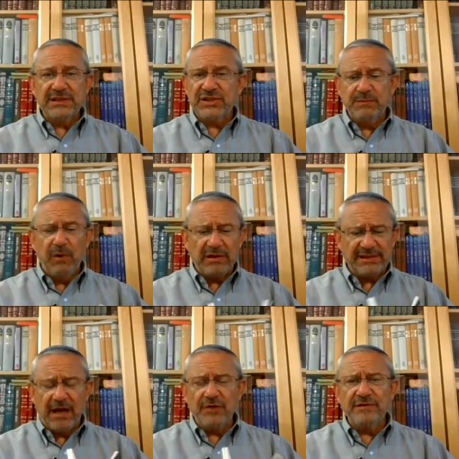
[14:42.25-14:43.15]
It's small.
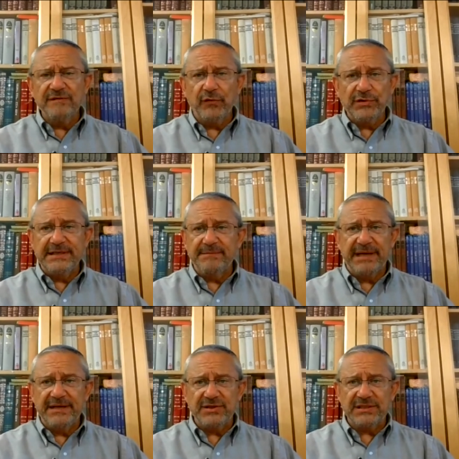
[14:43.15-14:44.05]
It's 114
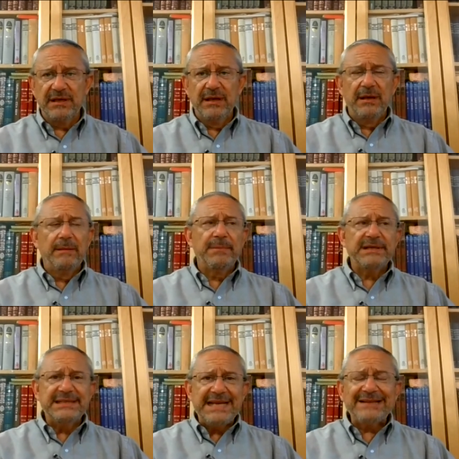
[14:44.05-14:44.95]
pages,
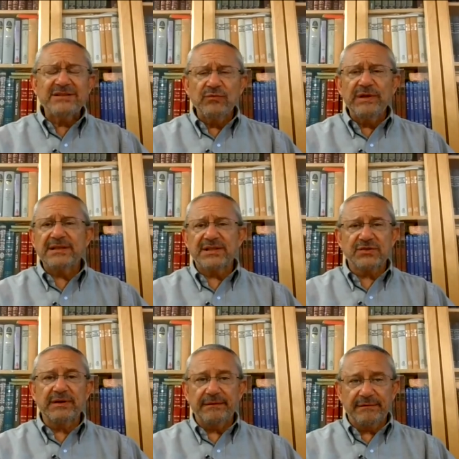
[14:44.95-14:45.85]
but not to read it
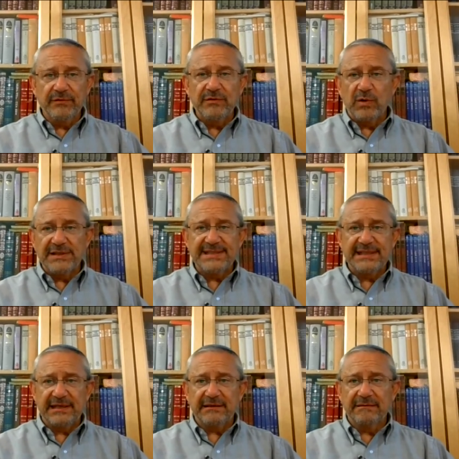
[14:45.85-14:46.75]
straight through in one
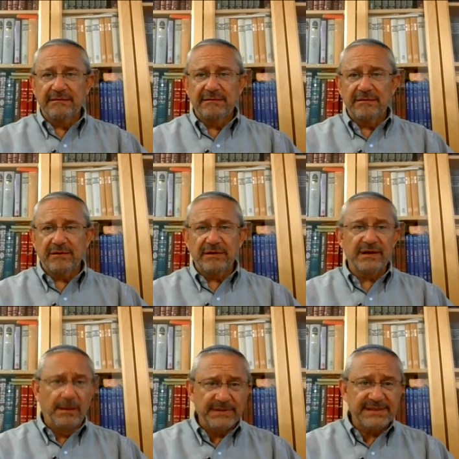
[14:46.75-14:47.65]
sitting or
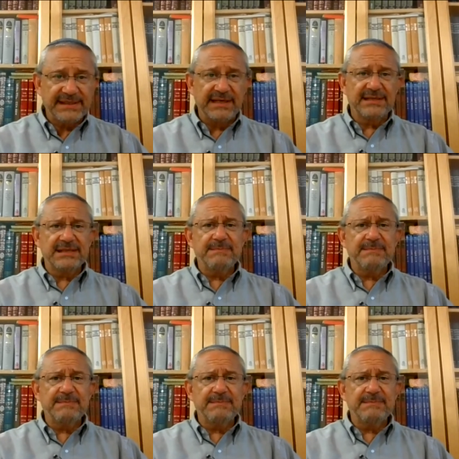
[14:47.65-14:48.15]
in a couple sittings.